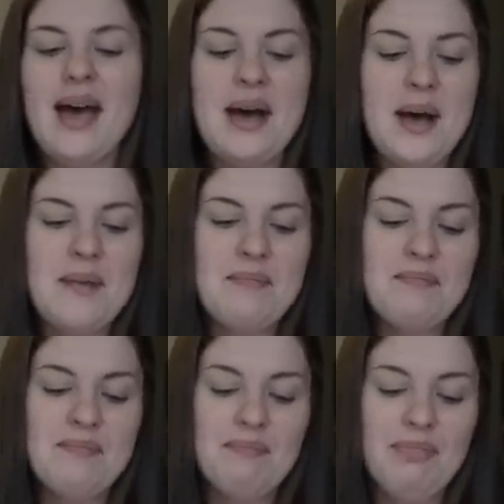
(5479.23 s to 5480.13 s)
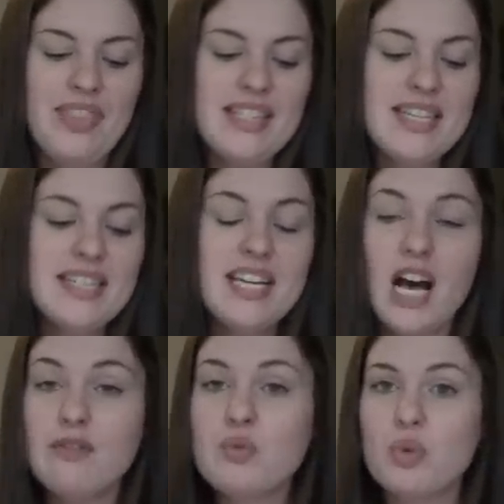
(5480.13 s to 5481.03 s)
Um, this is
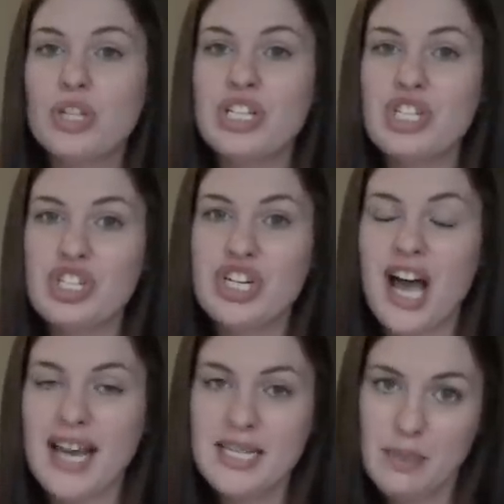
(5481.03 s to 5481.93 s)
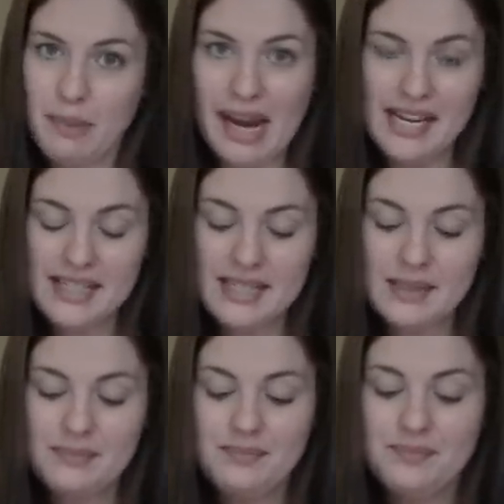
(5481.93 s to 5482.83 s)
Tuft Woolens Chai Spice.